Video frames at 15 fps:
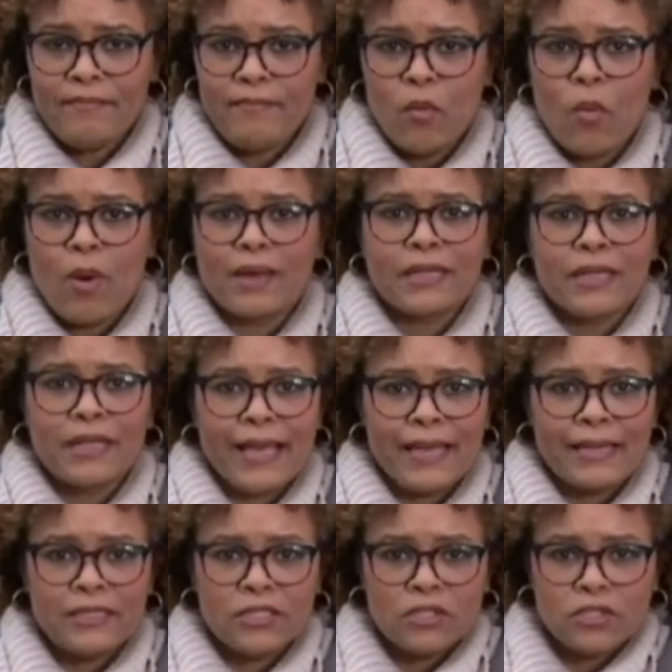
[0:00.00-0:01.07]
night, but what
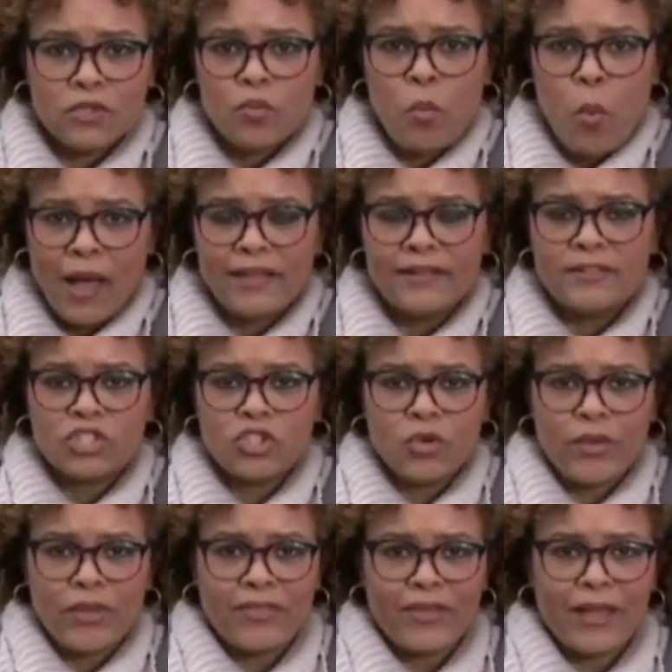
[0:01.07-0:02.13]
led to one
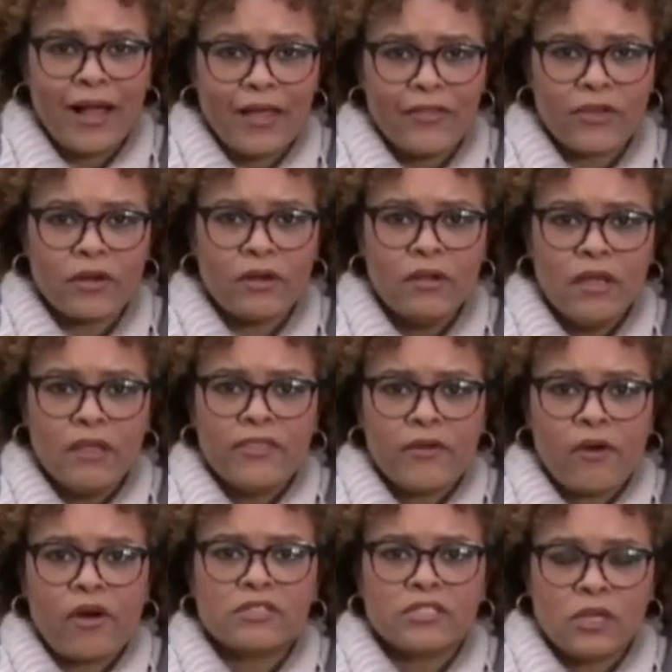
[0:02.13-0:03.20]
shooting the other,
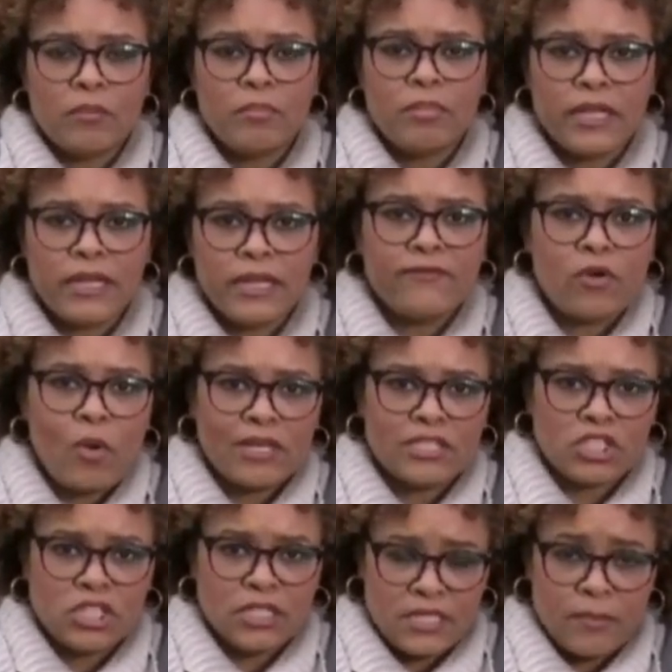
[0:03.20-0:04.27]
there are still plenty of
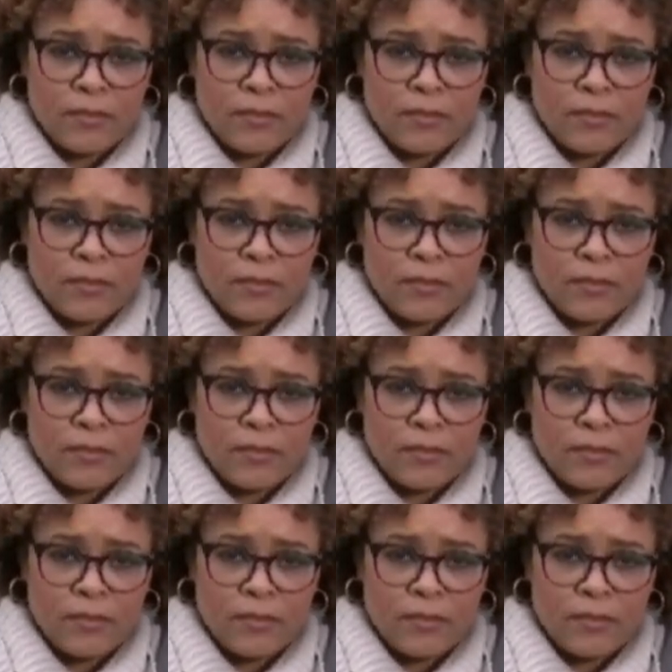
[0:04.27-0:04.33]
questions.